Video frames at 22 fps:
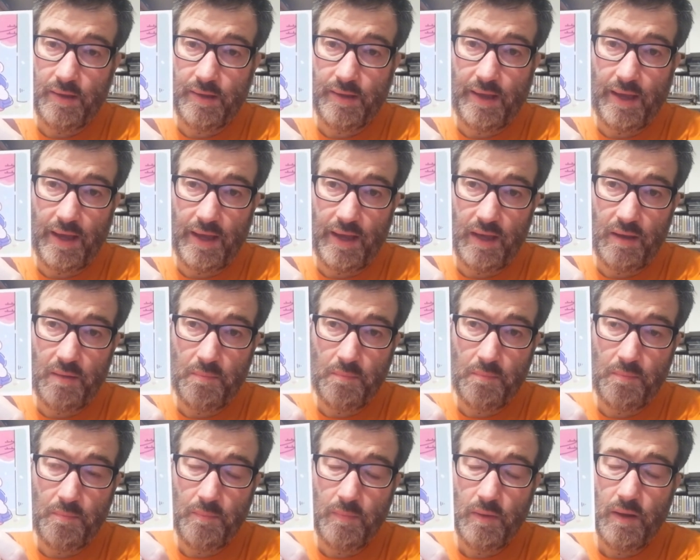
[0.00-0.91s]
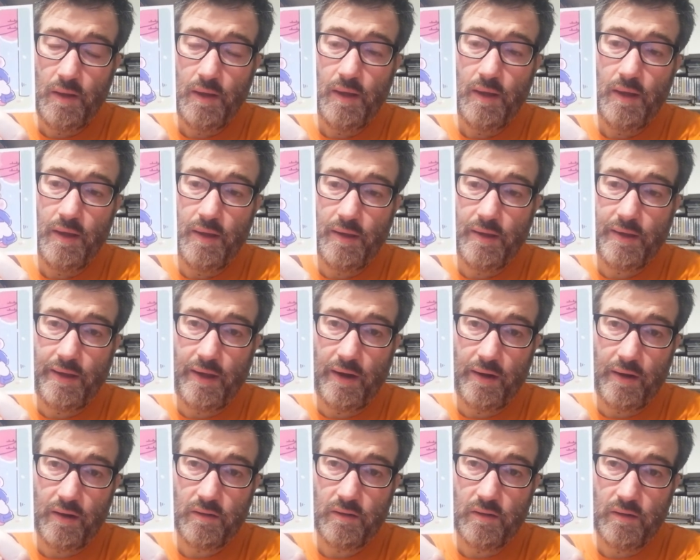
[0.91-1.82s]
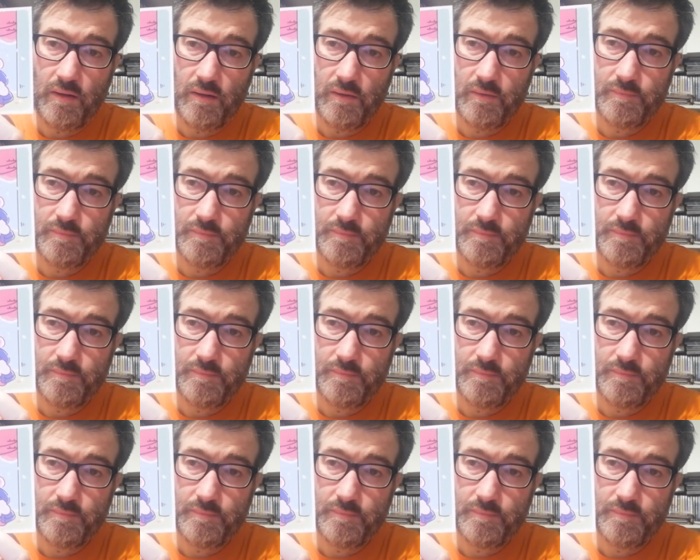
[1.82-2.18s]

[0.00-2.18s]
game uh, character.